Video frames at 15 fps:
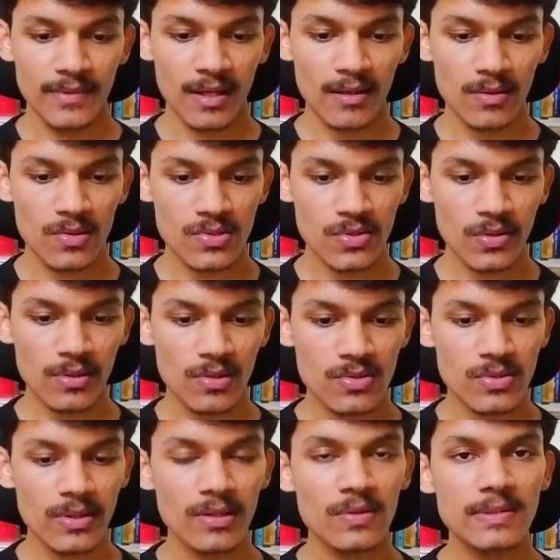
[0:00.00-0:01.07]
also you can
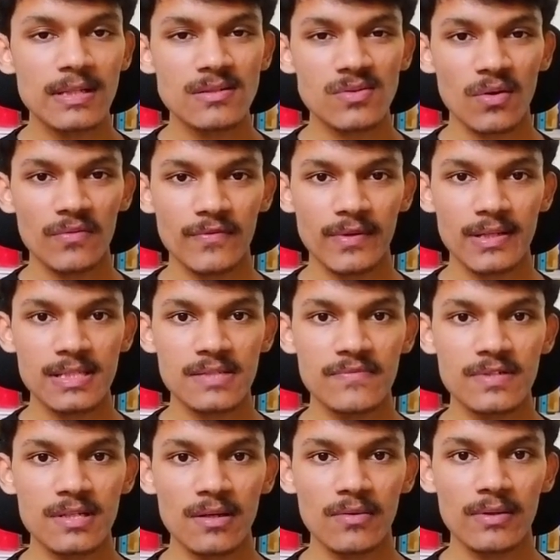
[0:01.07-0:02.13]
also include the softwares
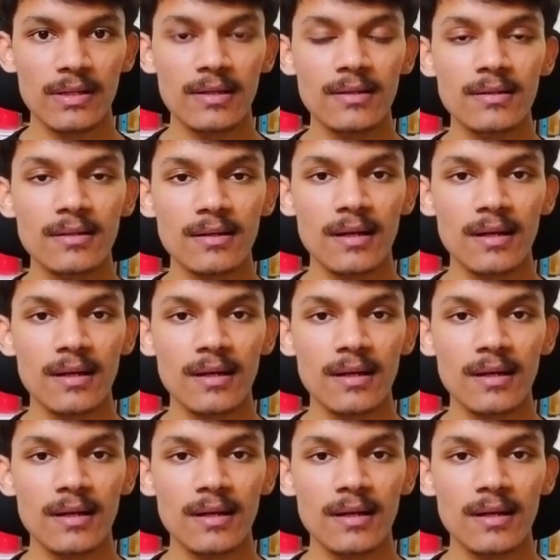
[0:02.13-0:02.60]
which you have learned